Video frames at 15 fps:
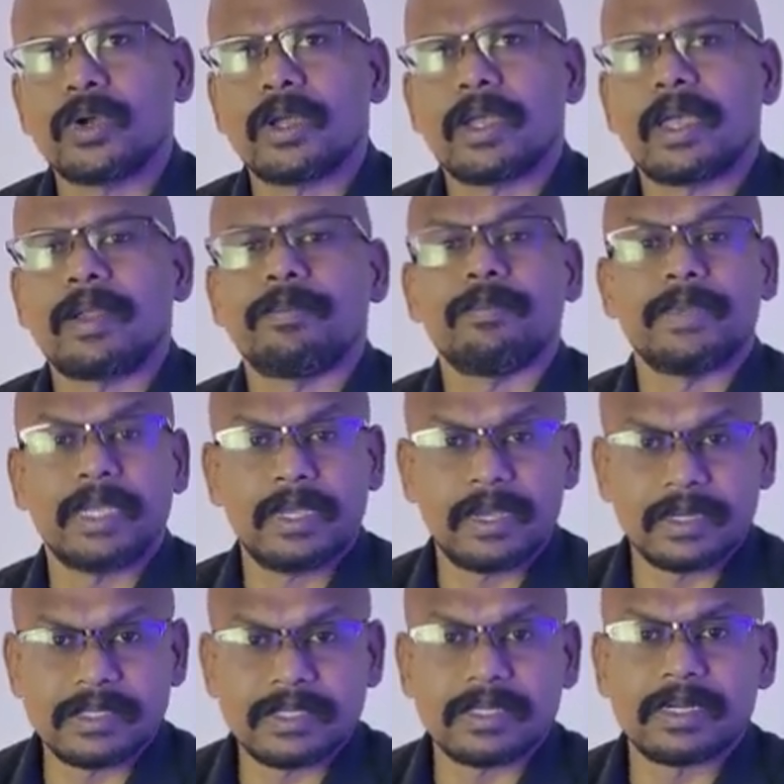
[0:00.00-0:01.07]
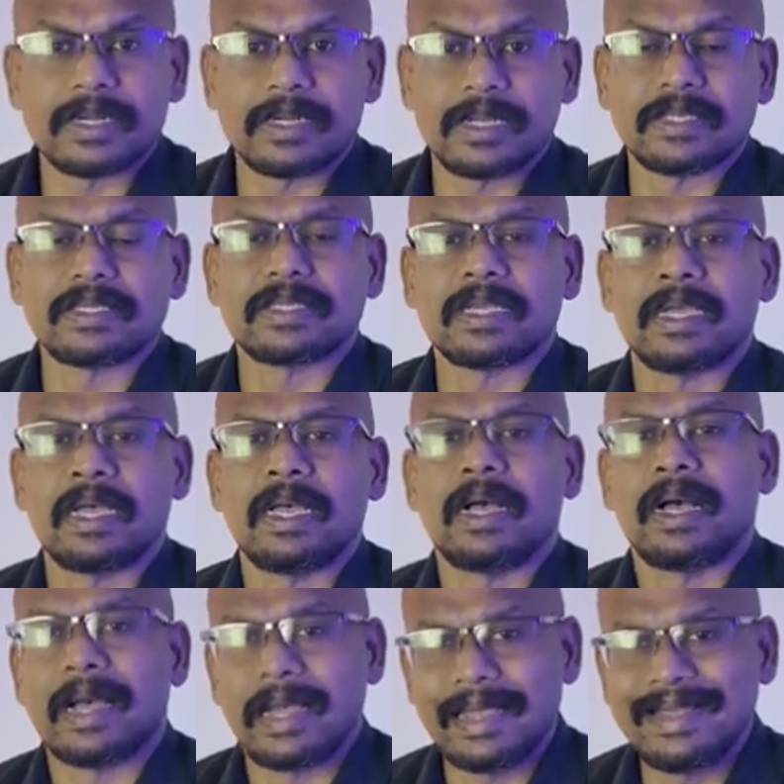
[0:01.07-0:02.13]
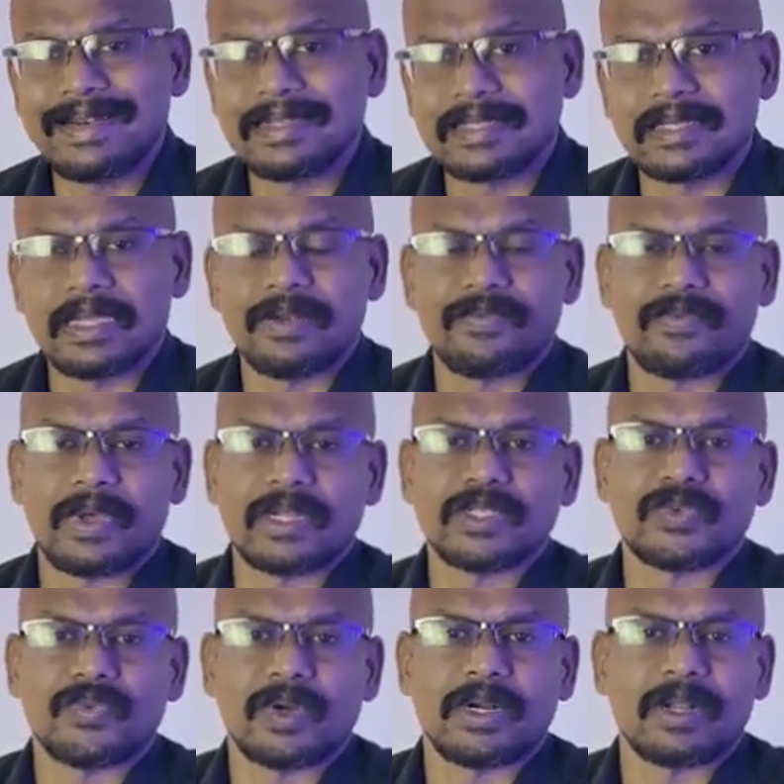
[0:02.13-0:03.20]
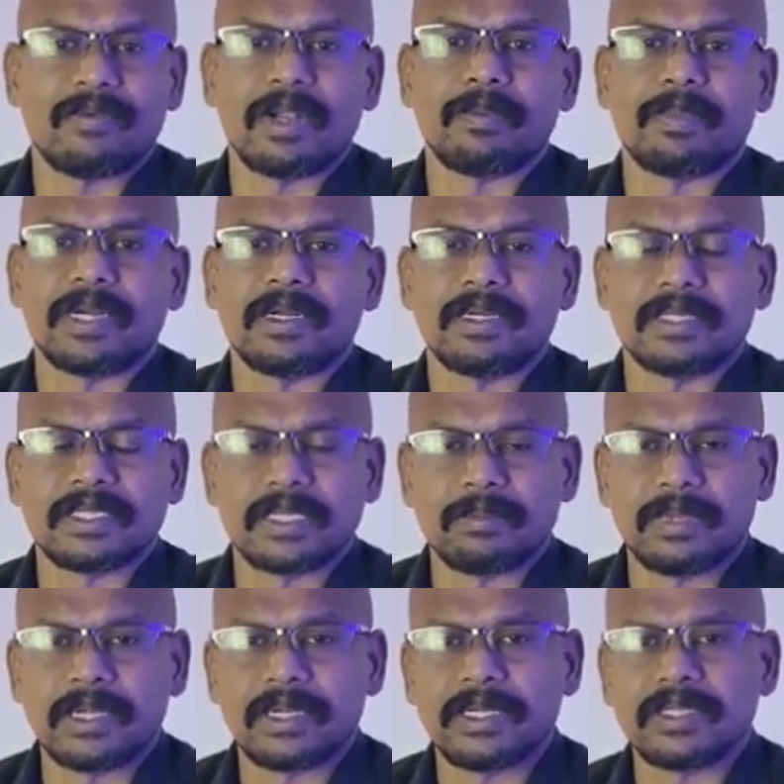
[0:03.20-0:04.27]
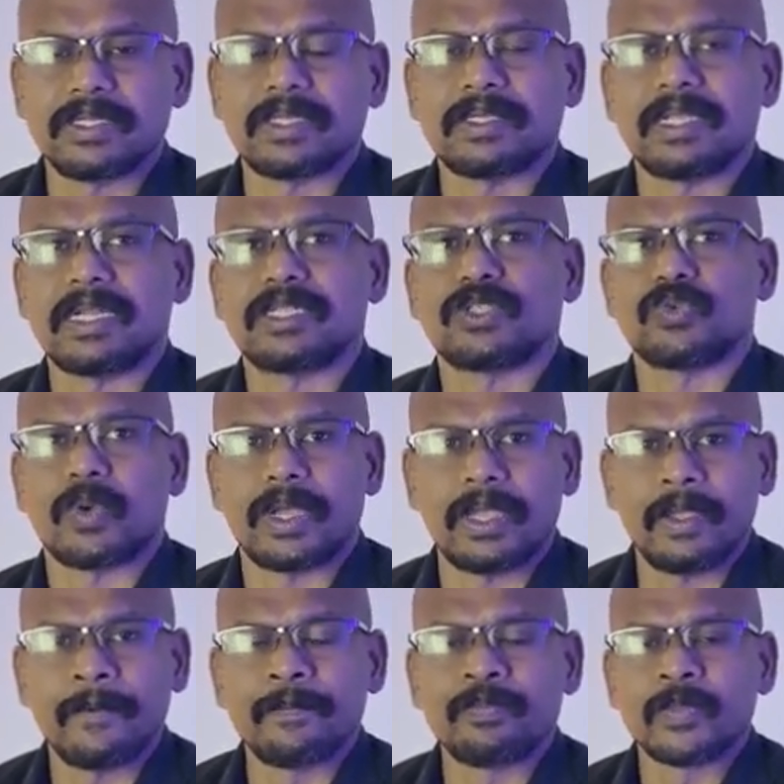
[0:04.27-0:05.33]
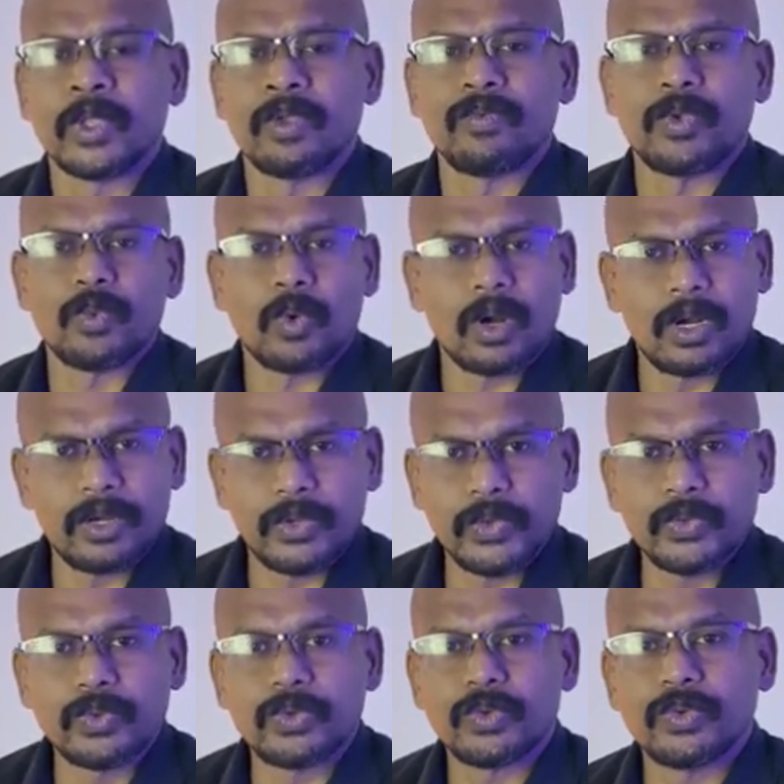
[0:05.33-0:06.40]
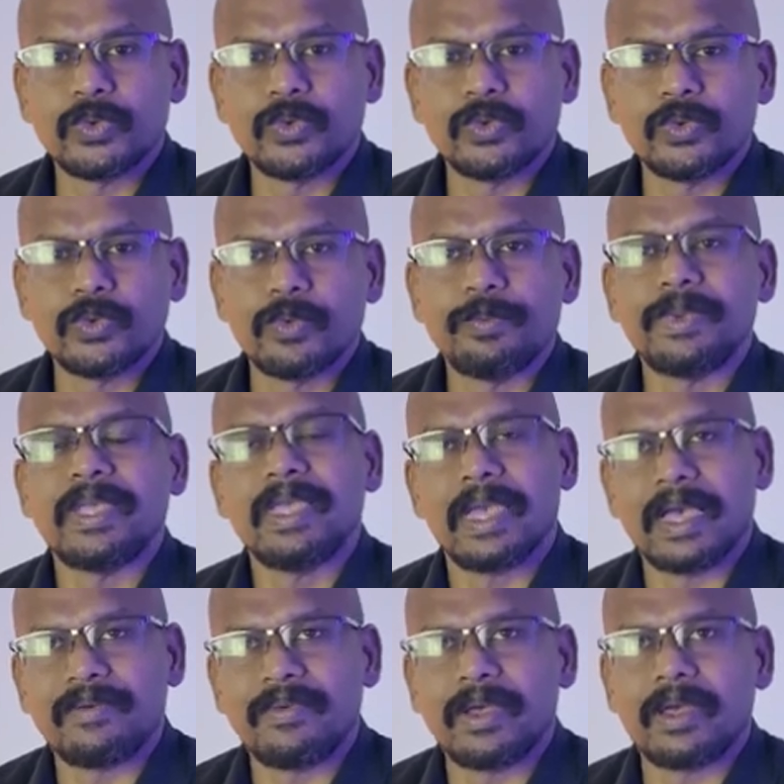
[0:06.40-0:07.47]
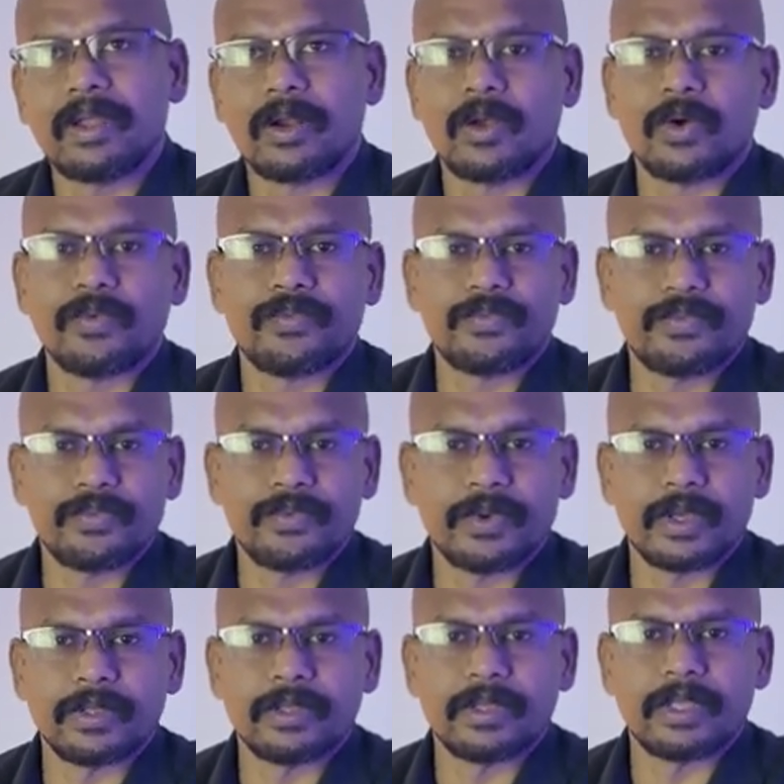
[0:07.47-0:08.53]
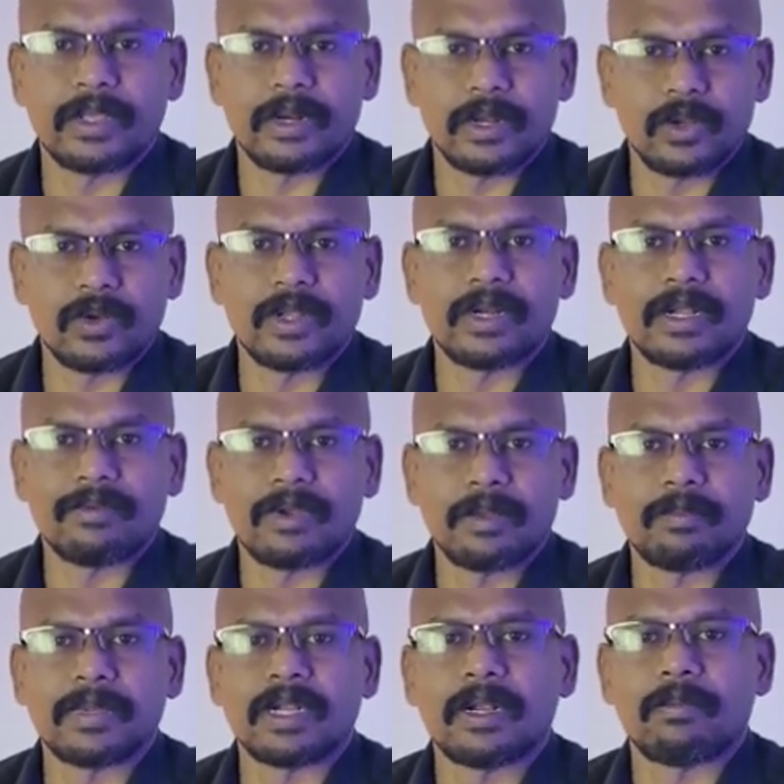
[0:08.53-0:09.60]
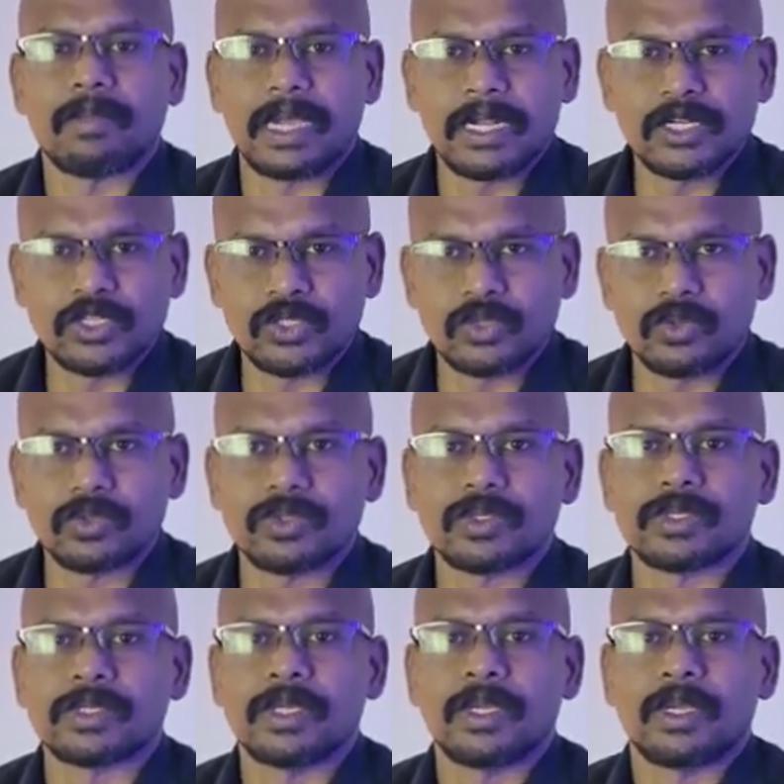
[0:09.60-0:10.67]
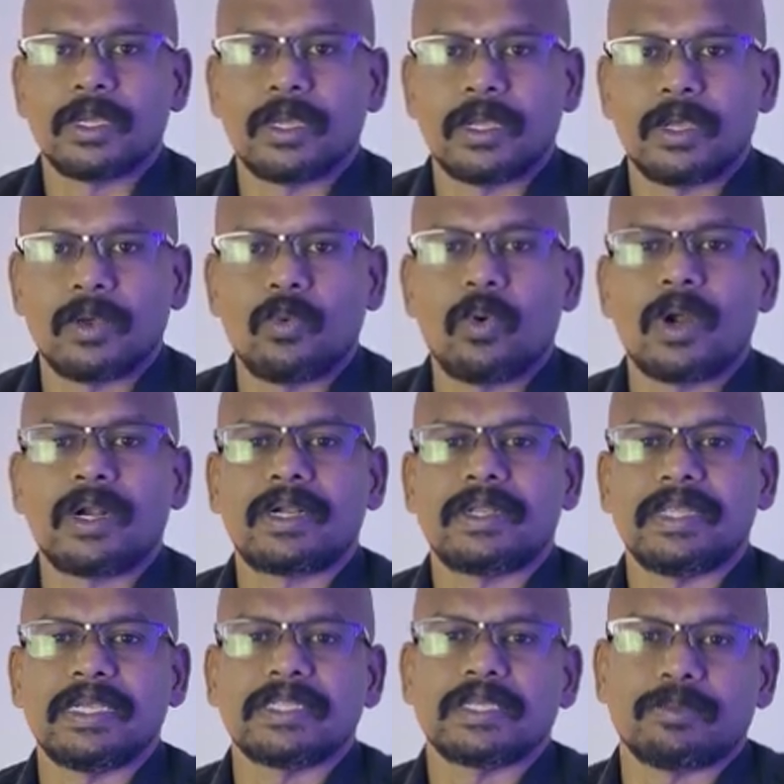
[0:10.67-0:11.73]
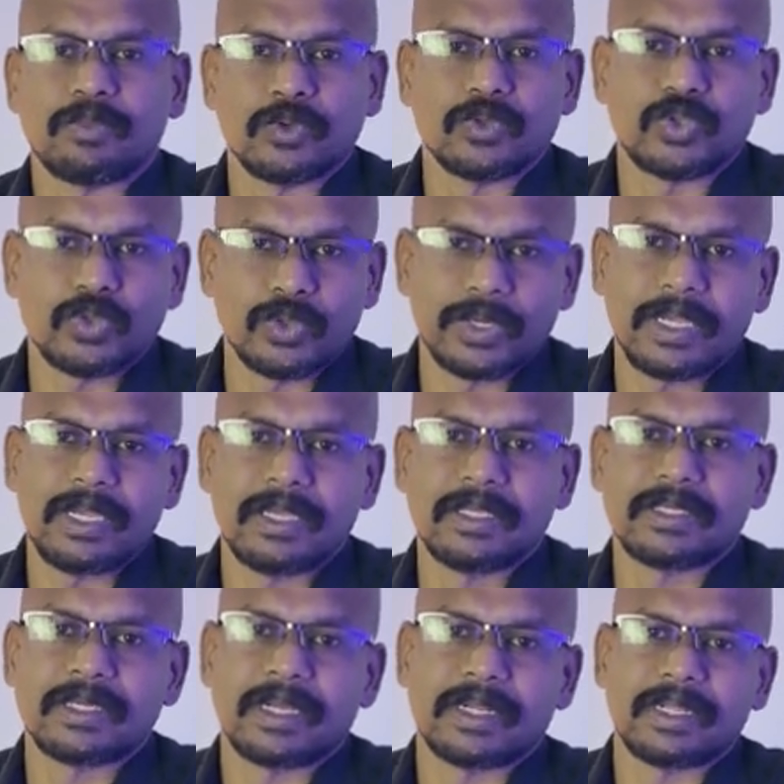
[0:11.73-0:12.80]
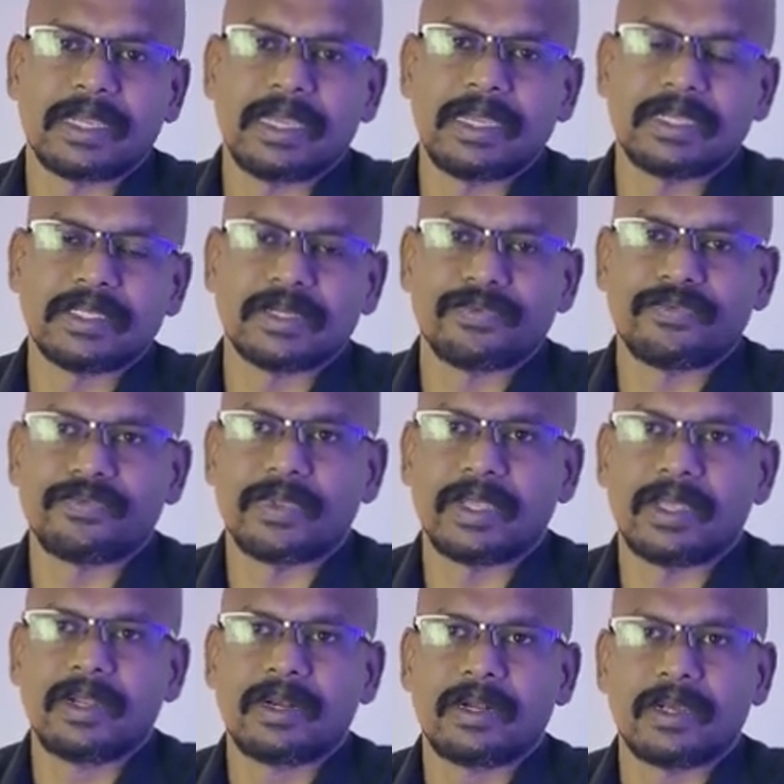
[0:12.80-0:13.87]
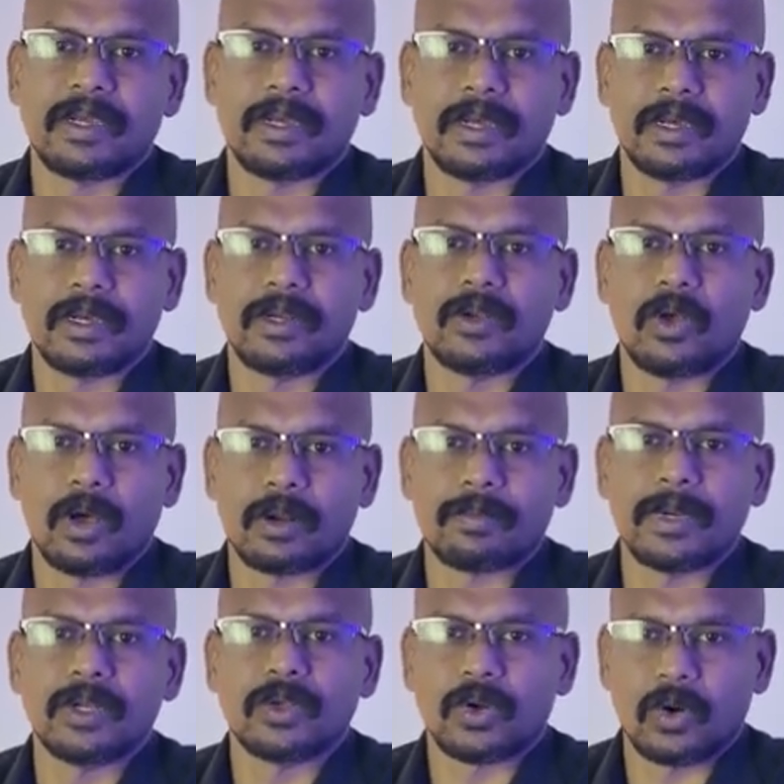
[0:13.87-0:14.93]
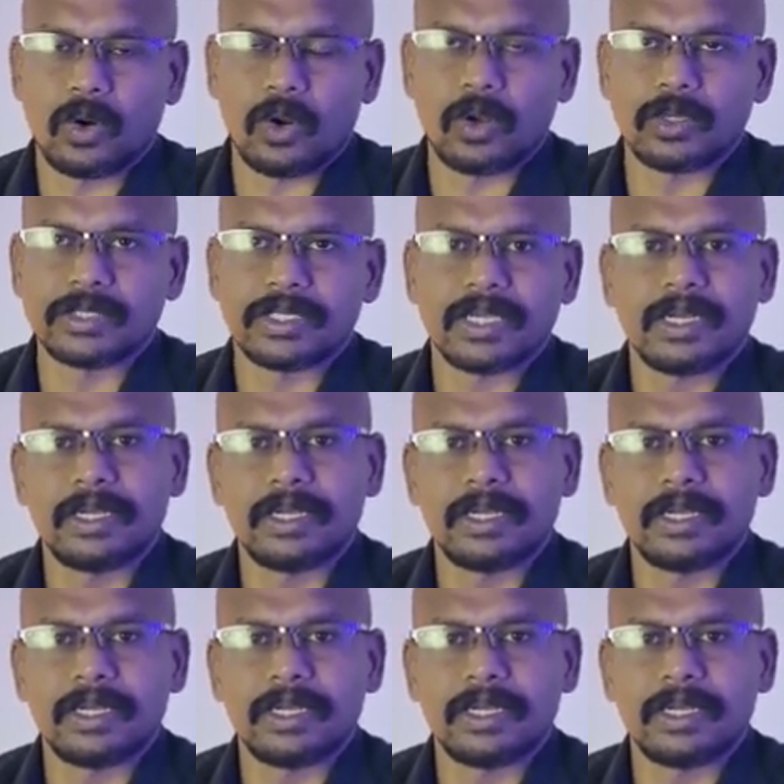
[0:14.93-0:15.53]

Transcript: can be considered as high risk infants for developmental disabilities. So that's why we want you to be aware of the regular developmental milestones, what they supposed to reach at the age of their normal chronological